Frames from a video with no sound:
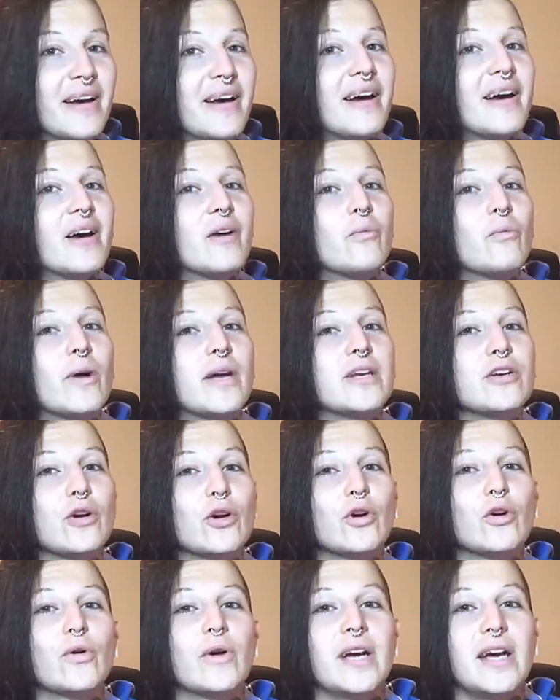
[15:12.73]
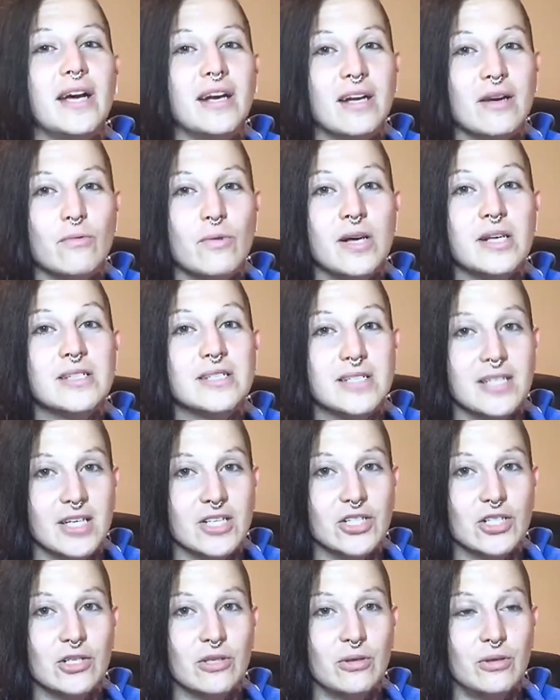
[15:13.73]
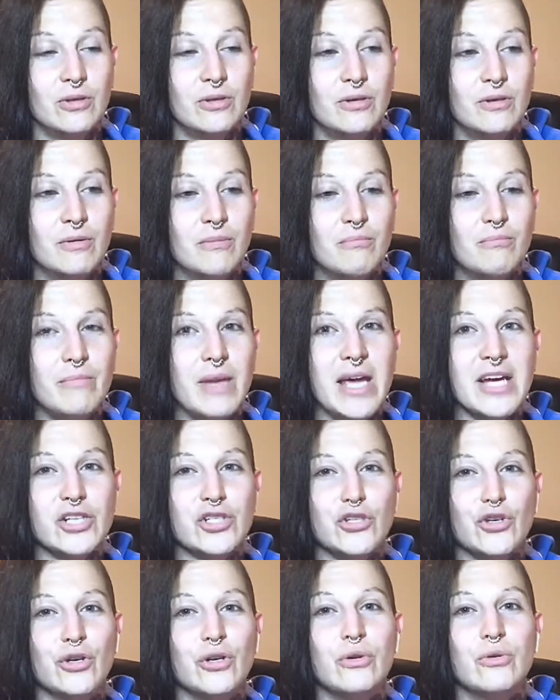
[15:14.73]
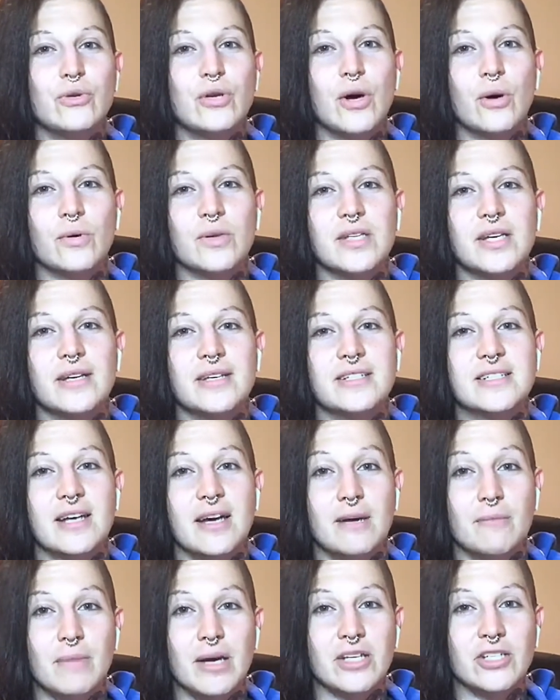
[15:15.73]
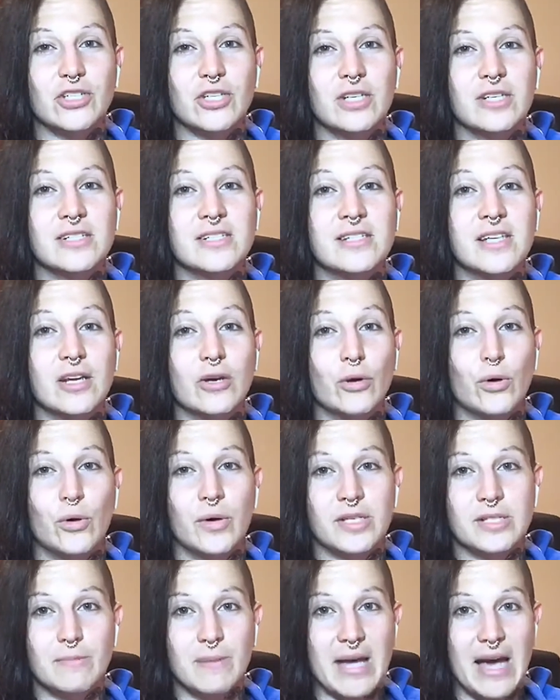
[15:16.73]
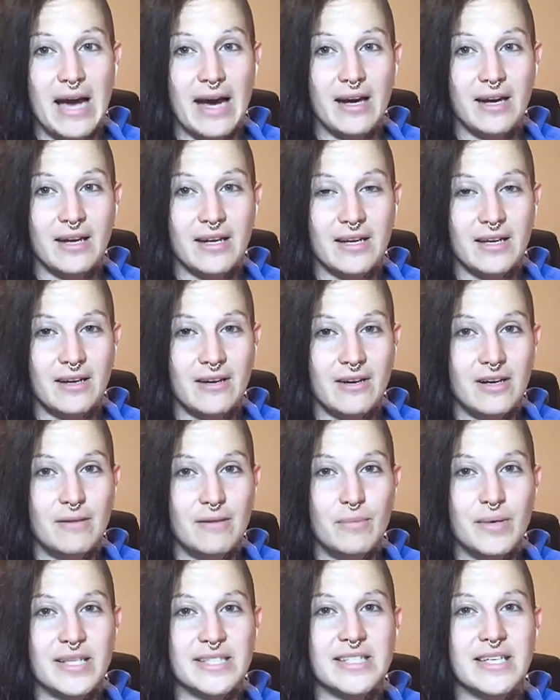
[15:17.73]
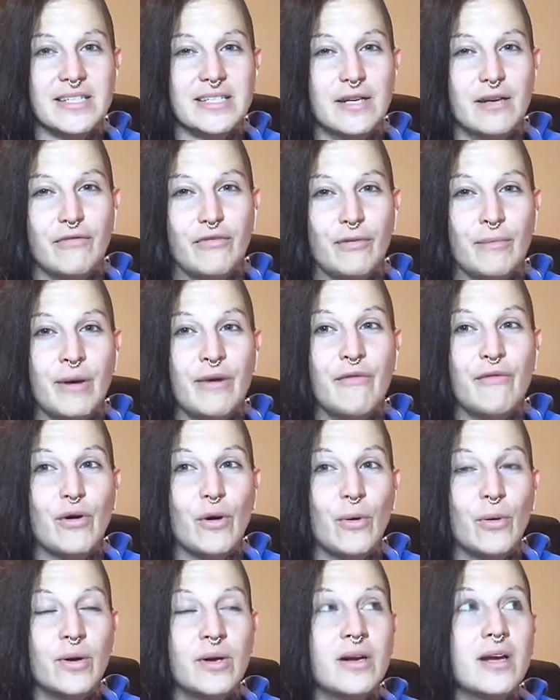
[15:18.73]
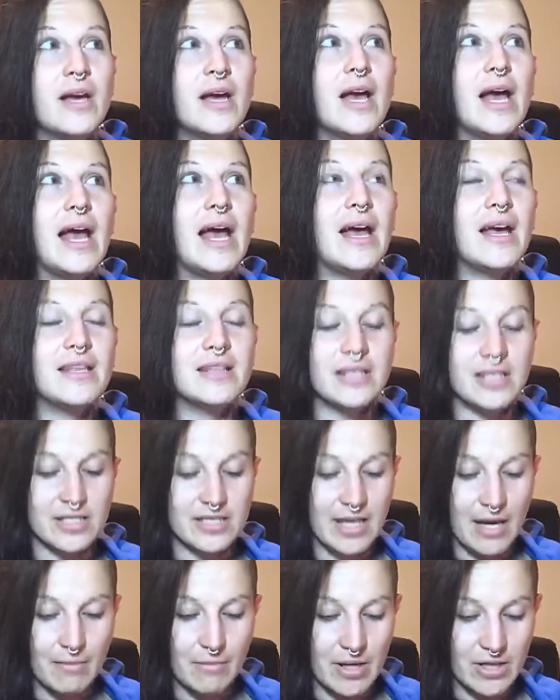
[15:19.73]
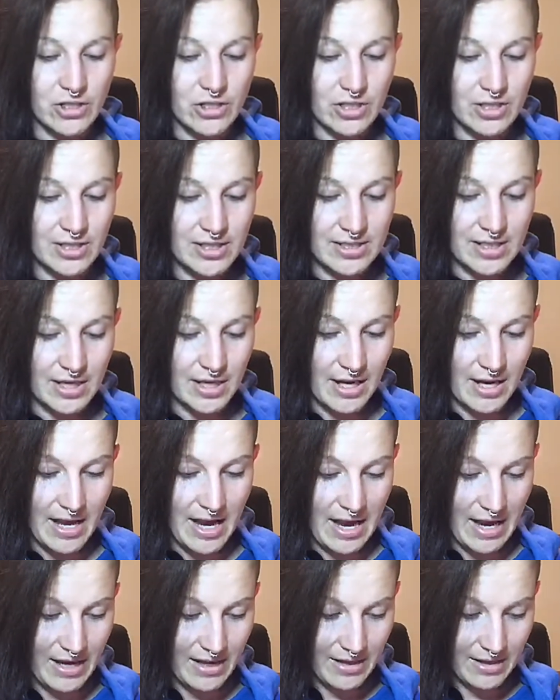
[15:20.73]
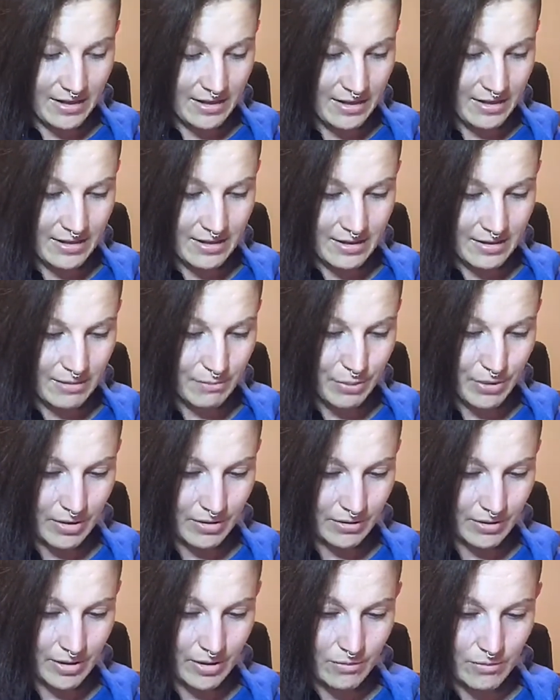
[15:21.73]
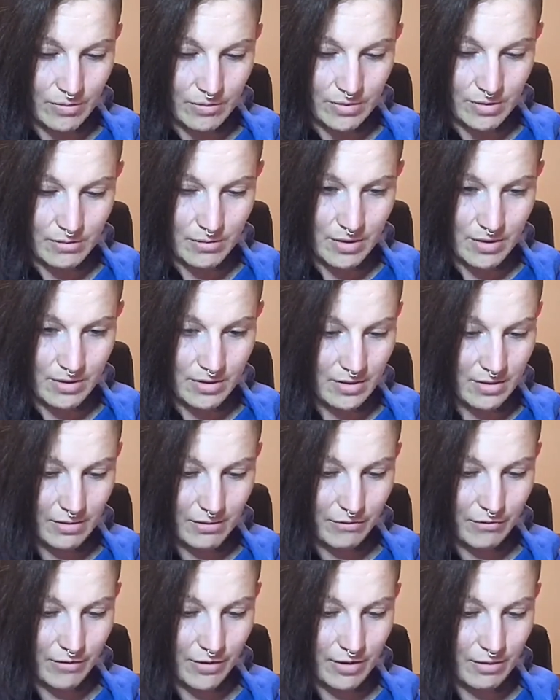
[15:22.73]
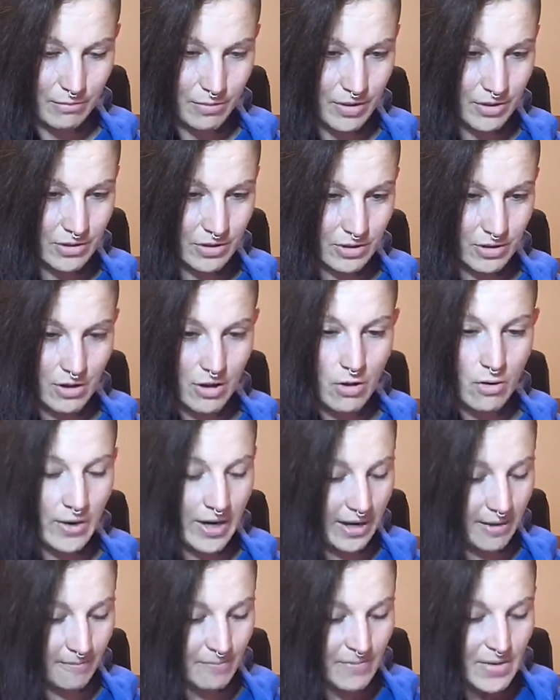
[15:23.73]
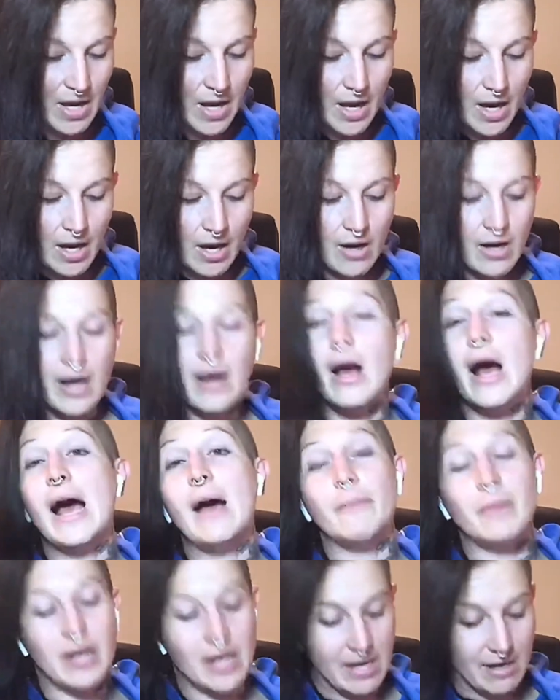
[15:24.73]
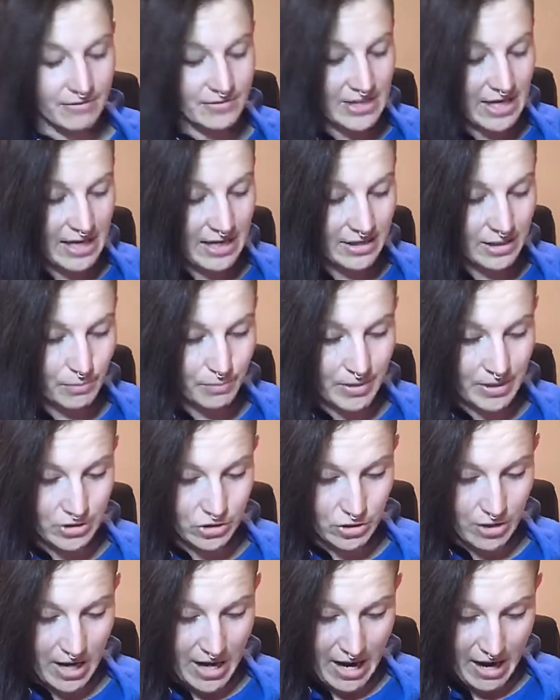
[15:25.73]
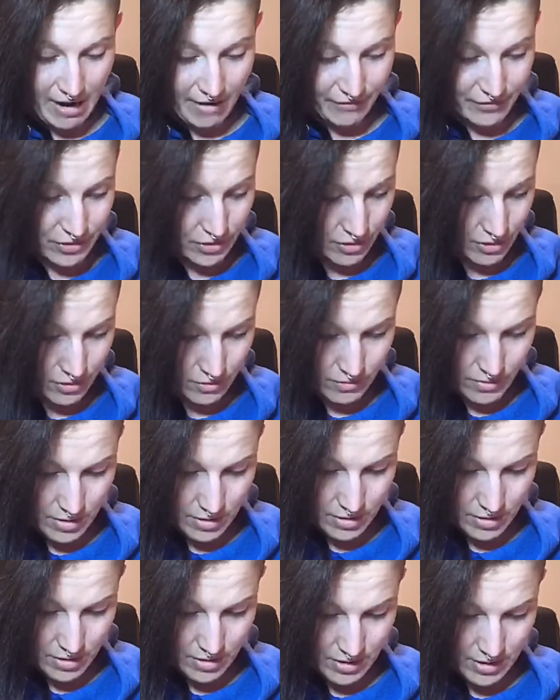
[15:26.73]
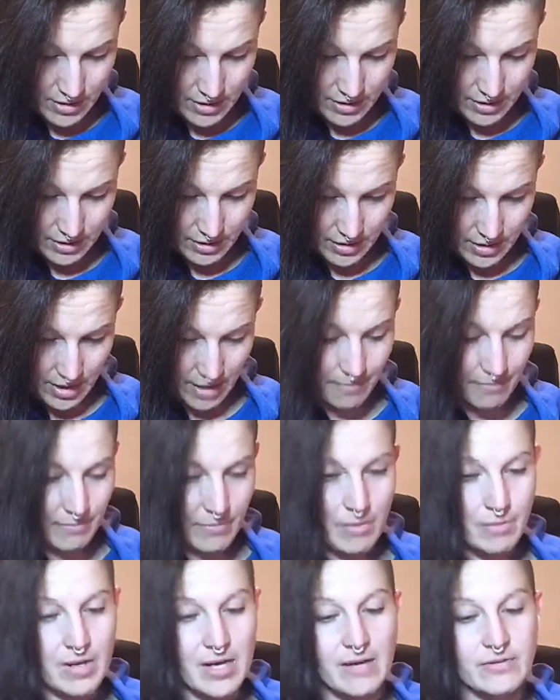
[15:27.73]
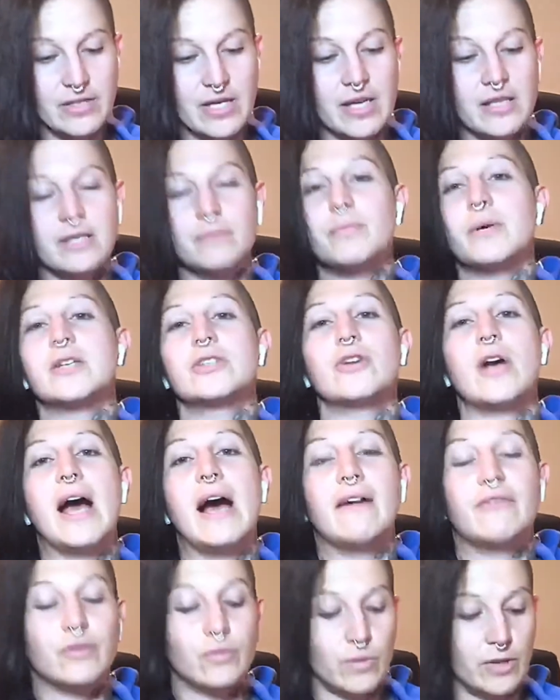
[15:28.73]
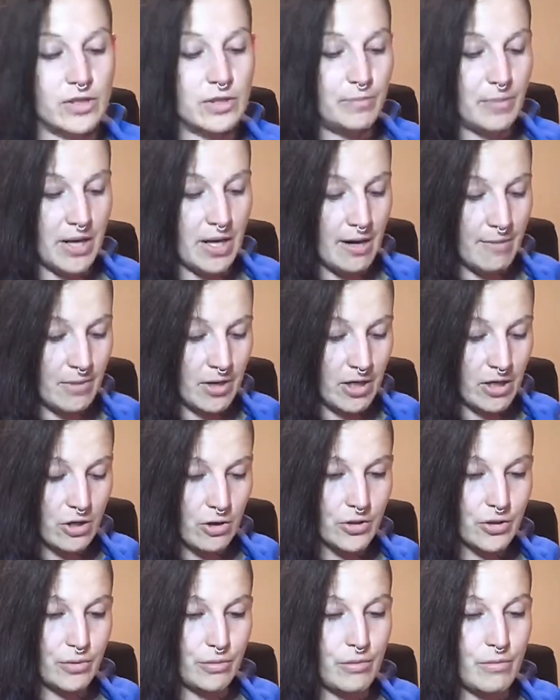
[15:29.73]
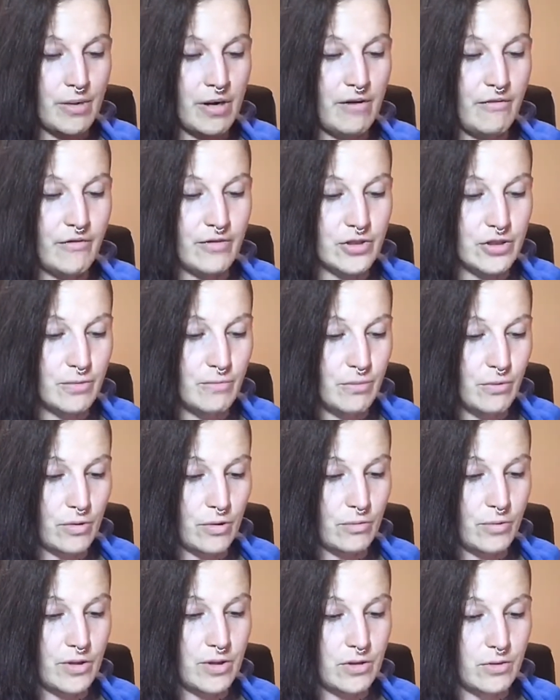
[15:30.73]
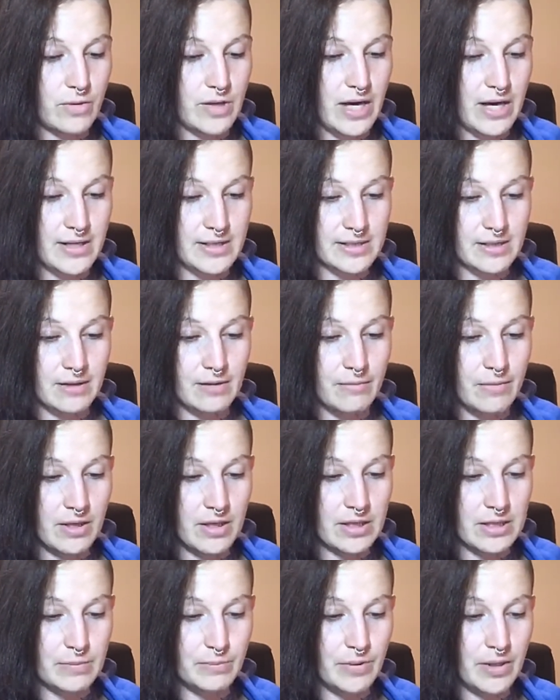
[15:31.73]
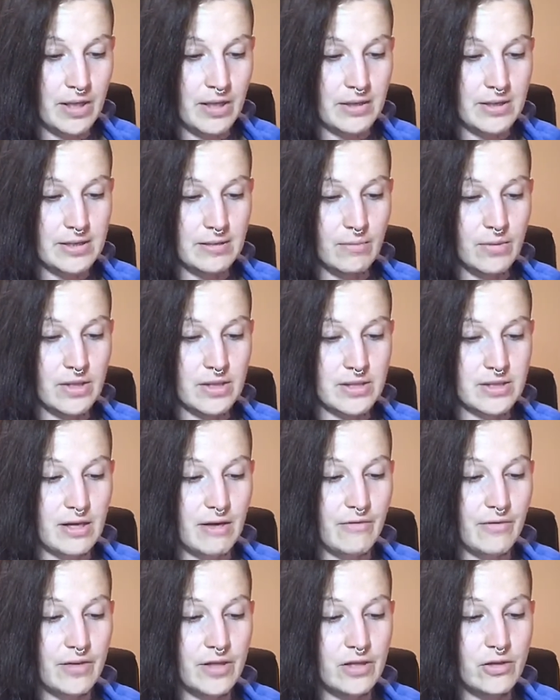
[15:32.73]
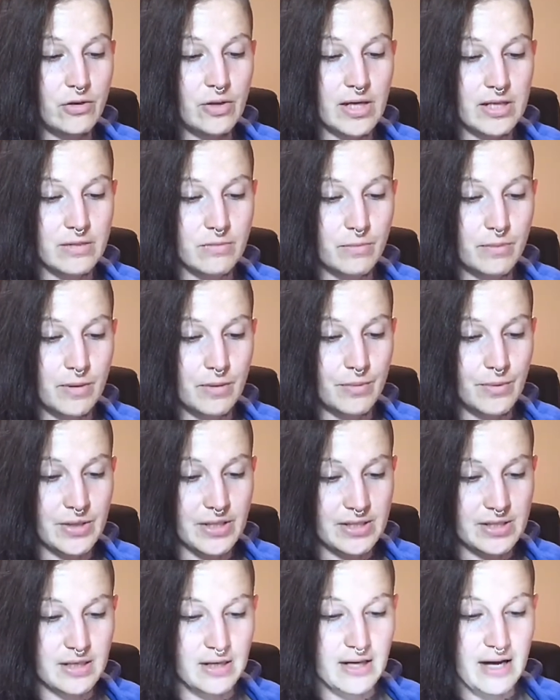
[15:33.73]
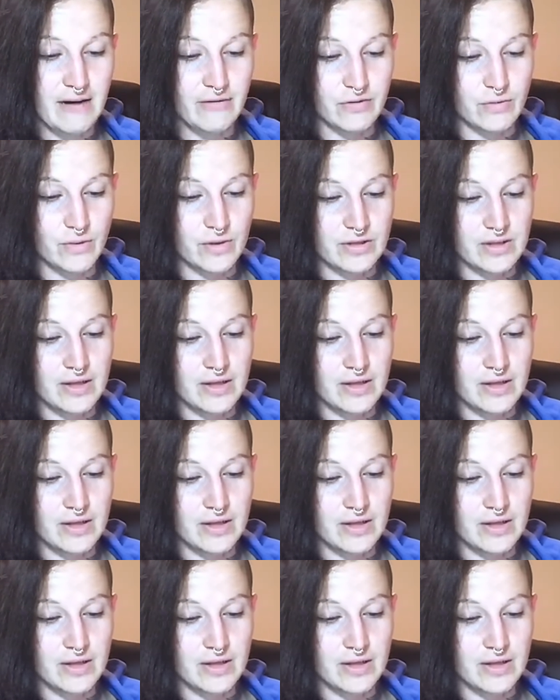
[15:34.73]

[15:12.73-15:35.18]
when you're creating one digital, make sure you know the dimensions that you're going to be adding it on, because I did it for my phone, and the dimensions that I added, and apparently it won't let me add the freaking picture. Okay. All right. I'm going to have to add the picture afterwards. Yeah, I'm going to have to add the picture afterwards, but I'm going to go through my vision board with you guys, and I'm going to explain some of the stuff, and then you guys will be able to see it afterwards.